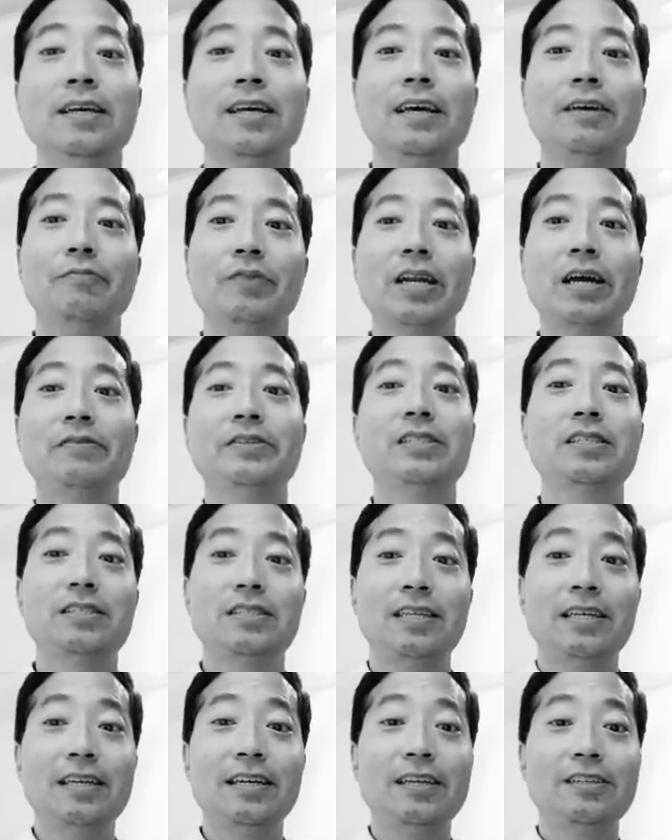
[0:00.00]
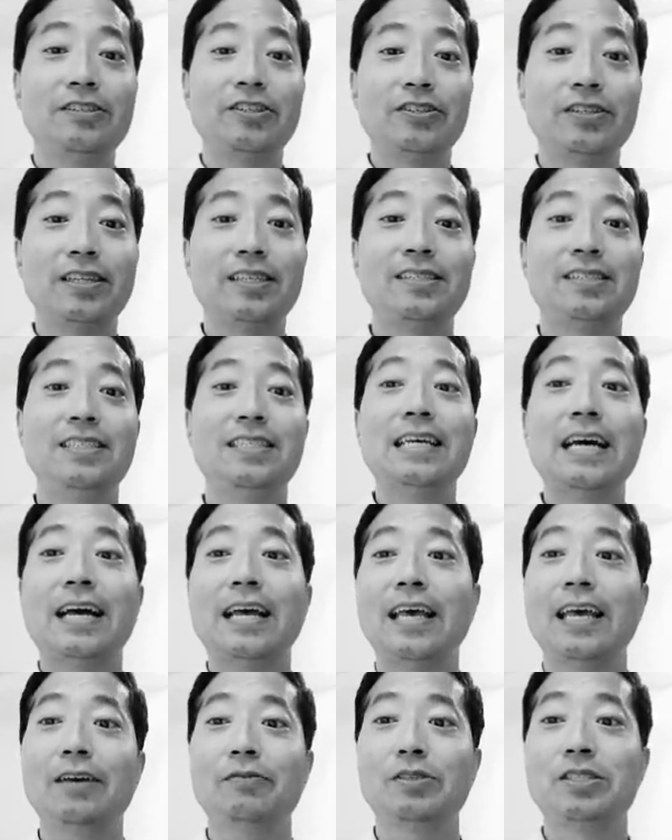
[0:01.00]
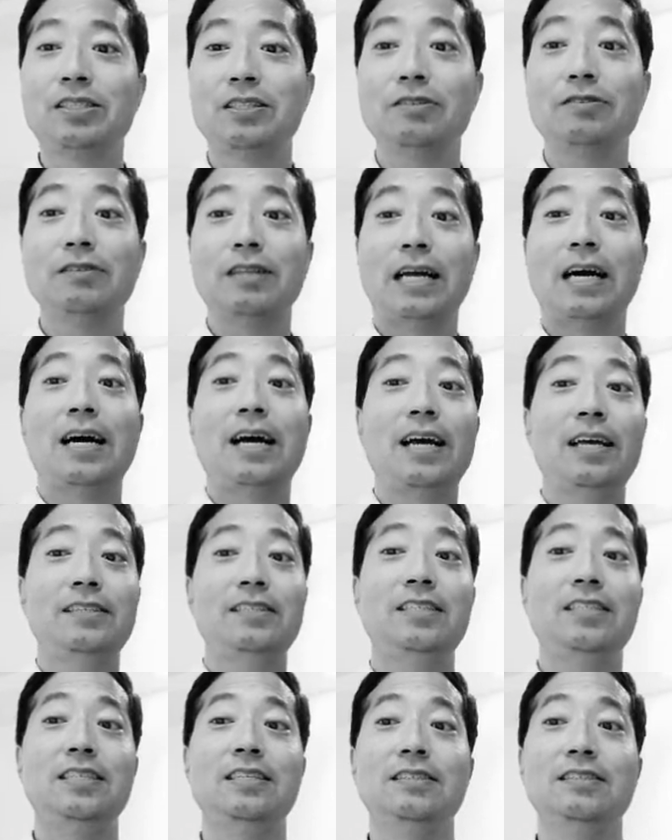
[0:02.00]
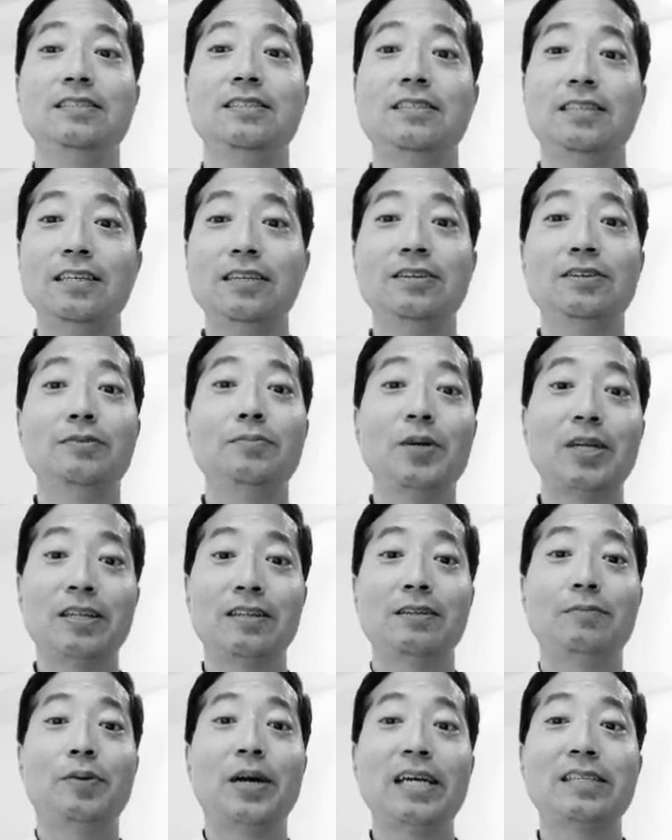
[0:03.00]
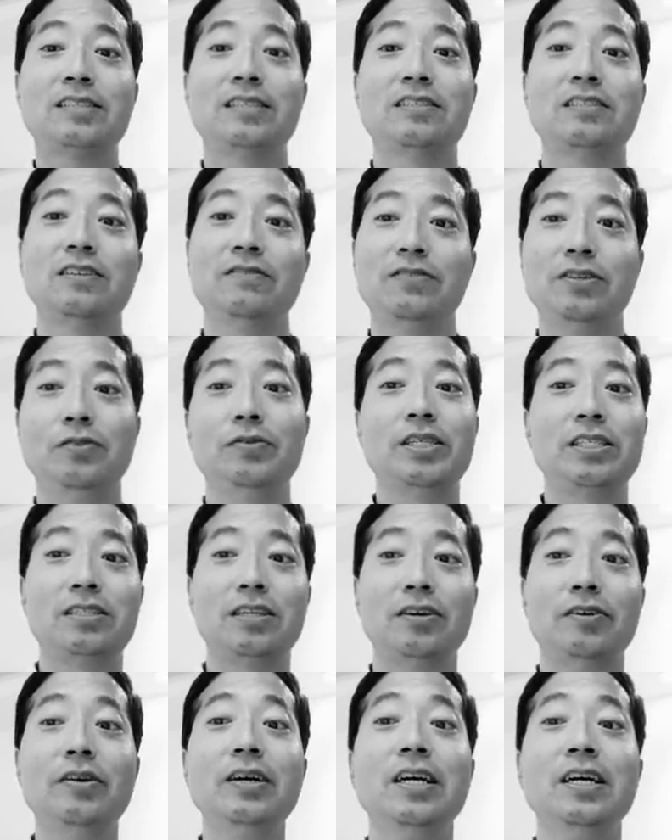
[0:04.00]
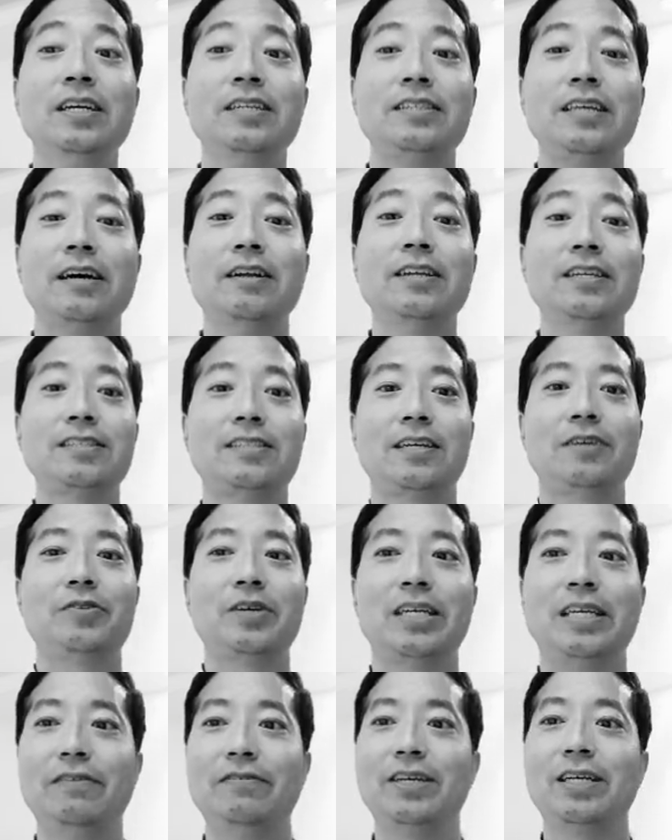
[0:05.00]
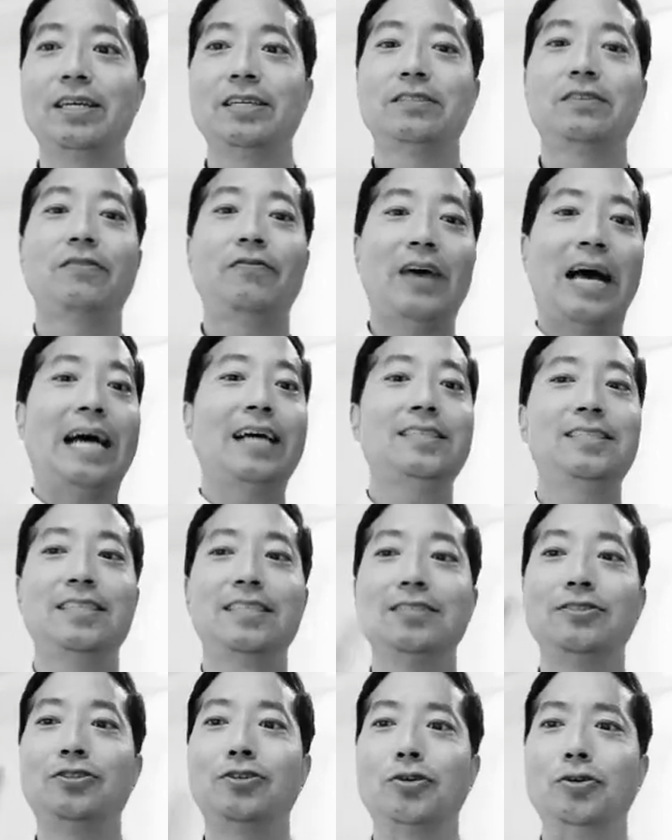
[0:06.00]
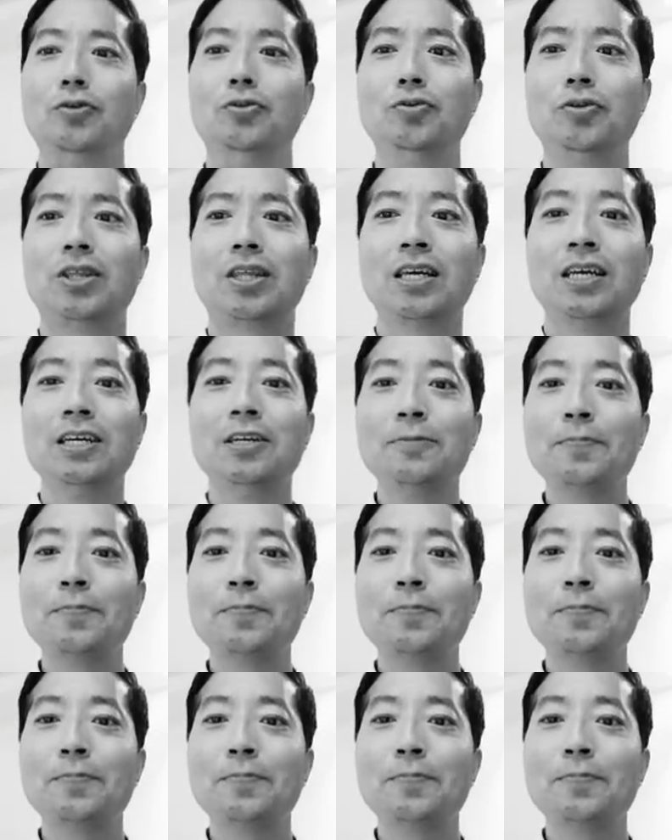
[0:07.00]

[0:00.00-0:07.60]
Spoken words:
And when I was a teenager, the CIA would still lie, cheat, and steal, but in the process of doing so, tell us they were giving us facts and truth,